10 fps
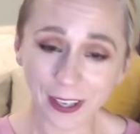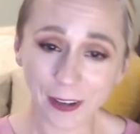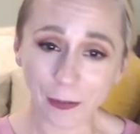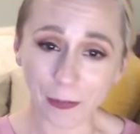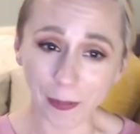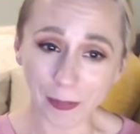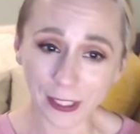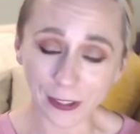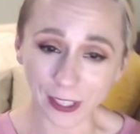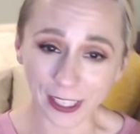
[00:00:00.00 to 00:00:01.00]
Women
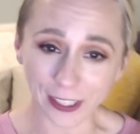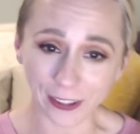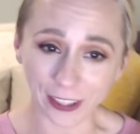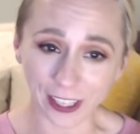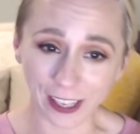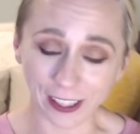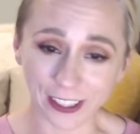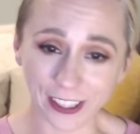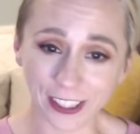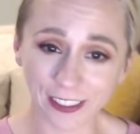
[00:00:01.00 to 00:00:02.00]
don't get to go to college.